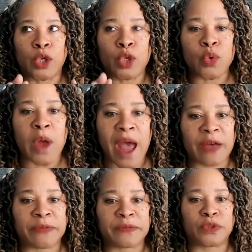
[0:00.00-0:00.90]
you
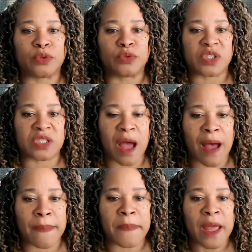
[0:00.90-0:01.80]
have to
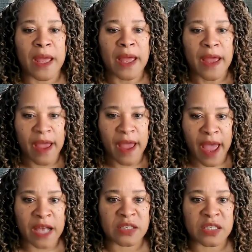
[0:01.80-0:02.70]
stop
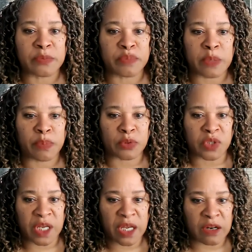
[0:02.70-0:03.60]
asking people
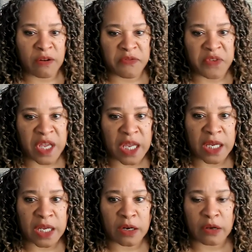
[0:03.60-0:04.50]
to
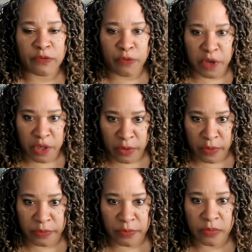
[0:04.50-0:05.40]
intervene for
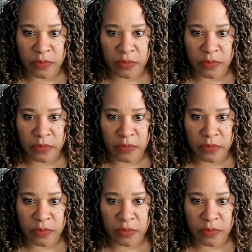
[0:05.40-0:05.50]
you